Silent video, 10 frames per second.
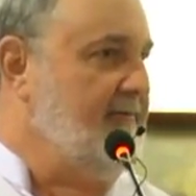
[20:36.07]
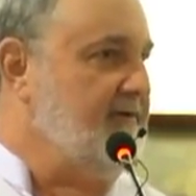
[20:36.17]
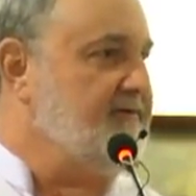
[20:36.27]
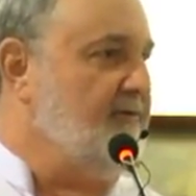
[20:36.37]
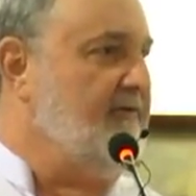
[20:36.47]

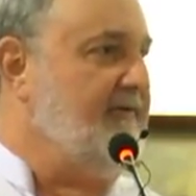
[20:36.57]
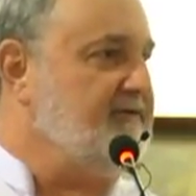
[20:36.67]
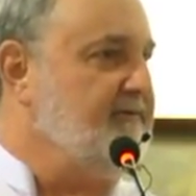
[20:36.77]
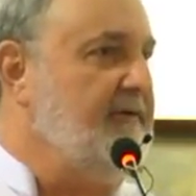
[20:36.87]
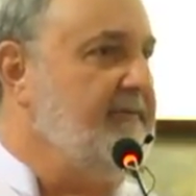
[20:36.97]
because all of
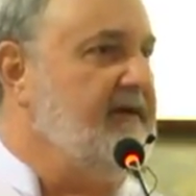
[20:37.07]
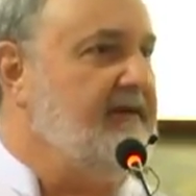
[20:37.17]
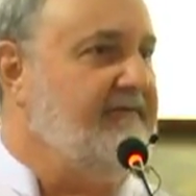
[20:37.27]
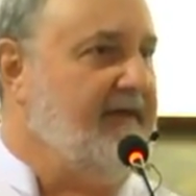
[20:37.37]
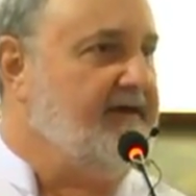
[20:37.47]
us will be
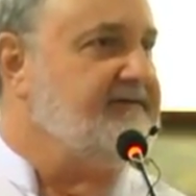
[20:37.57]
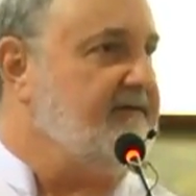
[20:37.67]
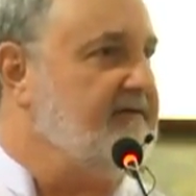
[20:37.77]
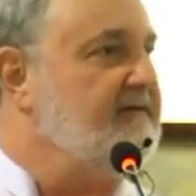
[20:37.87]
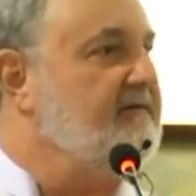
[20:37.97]

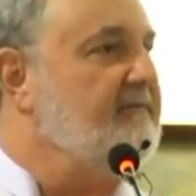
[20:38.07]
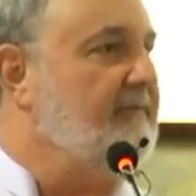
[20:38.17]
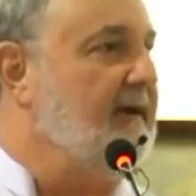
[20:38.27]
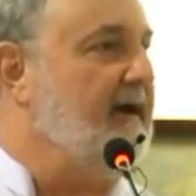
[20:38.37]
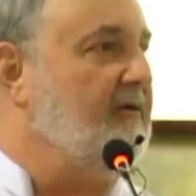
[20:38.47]
affected
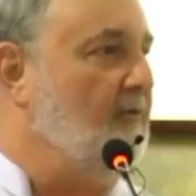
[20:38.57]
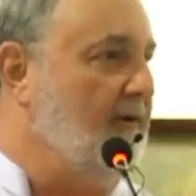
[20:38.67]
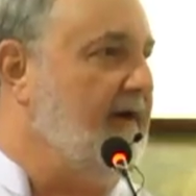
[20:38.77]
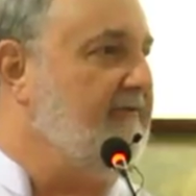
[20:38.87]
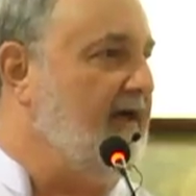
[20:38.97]
by
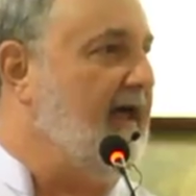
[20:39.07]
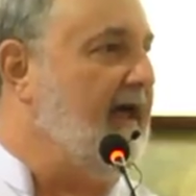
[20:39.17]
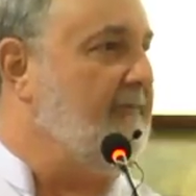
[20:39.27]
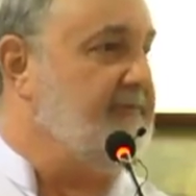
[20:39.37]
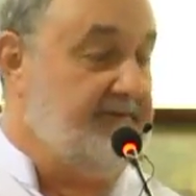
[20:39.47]
whatever
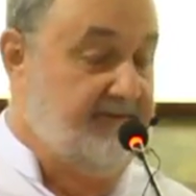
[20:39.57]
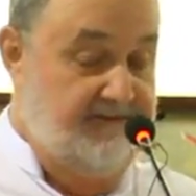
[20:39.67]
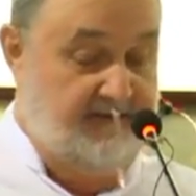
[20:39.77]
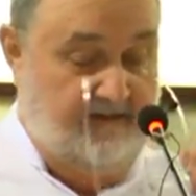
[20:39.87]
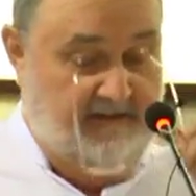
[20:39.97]

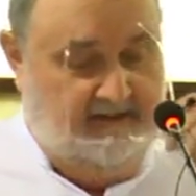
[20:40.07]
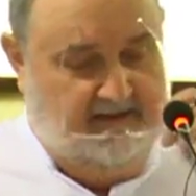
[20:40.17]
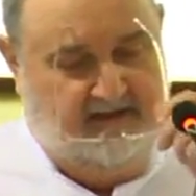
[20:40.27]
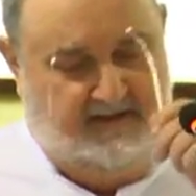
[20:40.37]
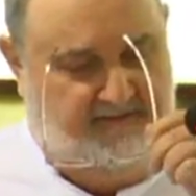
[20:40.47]
happens
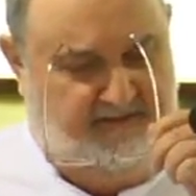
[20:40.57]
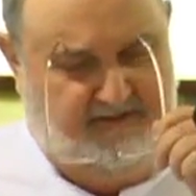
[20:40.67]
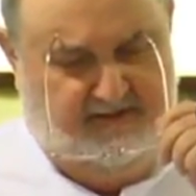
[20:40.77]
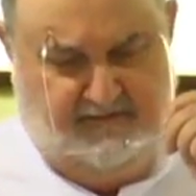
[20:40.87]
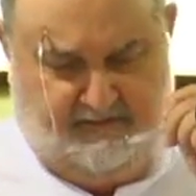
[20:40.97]
in the
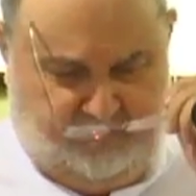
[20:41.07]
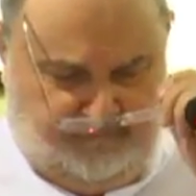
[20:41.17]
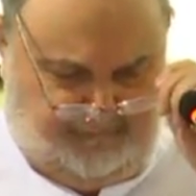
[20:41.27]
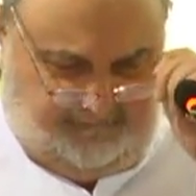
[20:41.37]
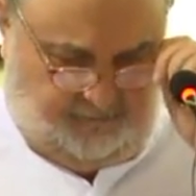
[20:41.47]
near
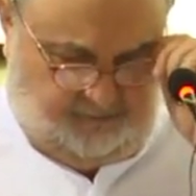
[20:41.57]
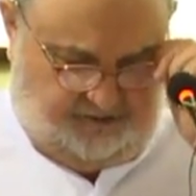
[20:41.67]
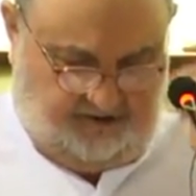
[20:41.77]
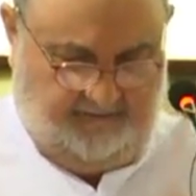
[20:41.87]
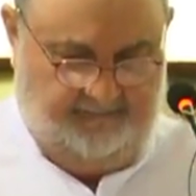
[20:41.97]

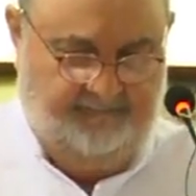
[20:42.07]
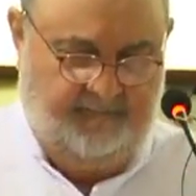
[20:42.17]
future